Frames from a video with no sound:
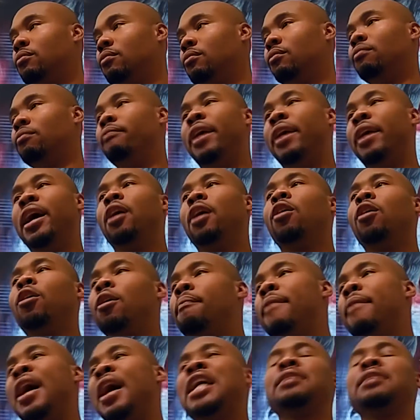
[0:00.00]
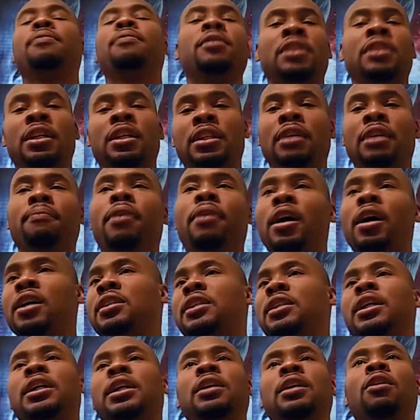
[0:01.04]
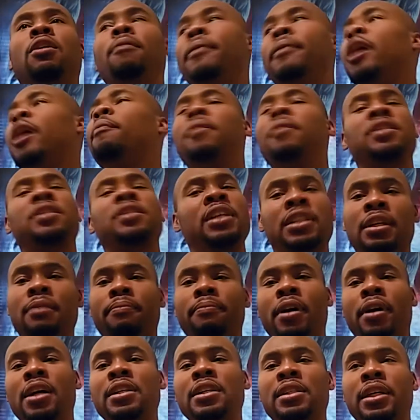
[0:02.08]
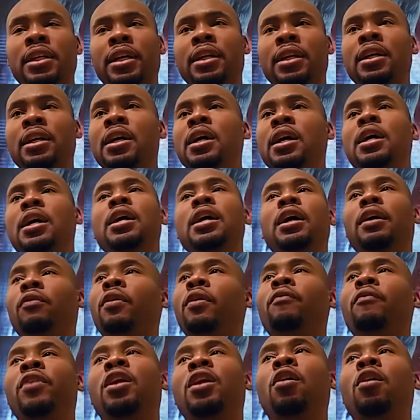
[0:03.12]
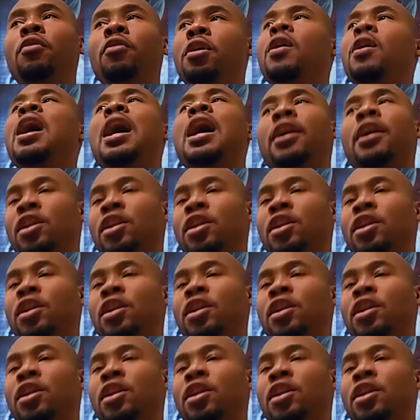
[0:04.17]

male or mass presenting person or male presenting person, and when we don't know how to